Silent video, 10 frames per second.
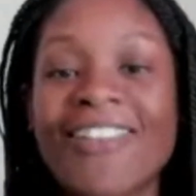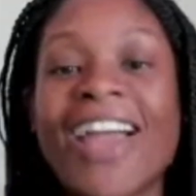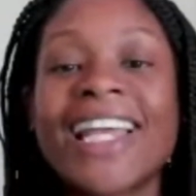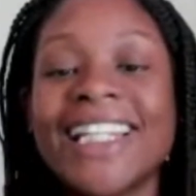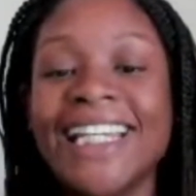
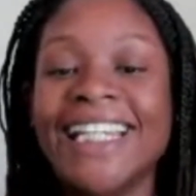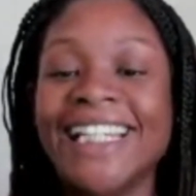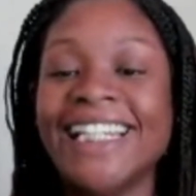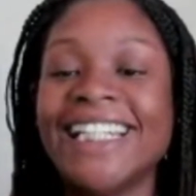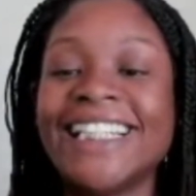
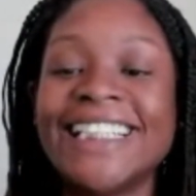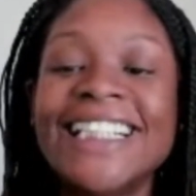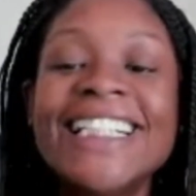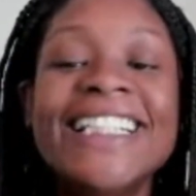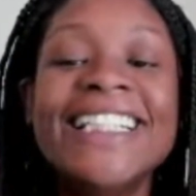Okay.
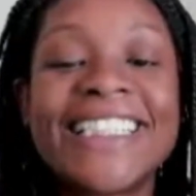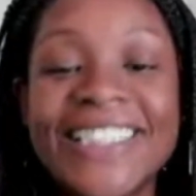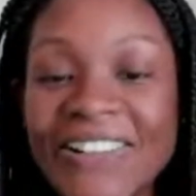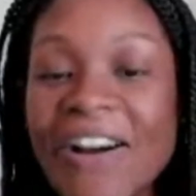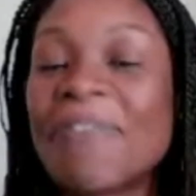
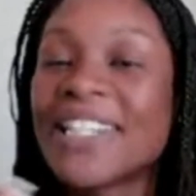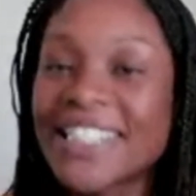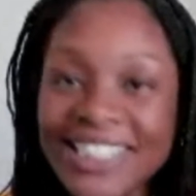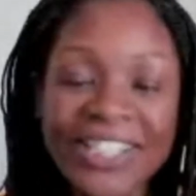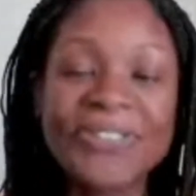So I'm going
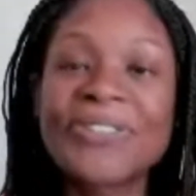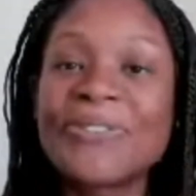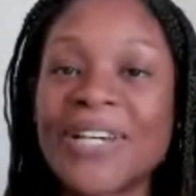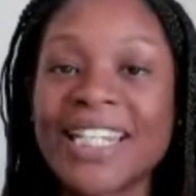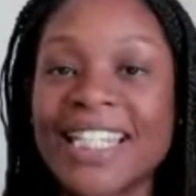to share with
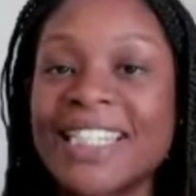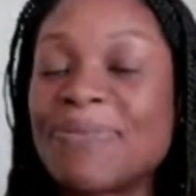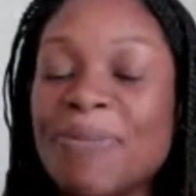you what it is.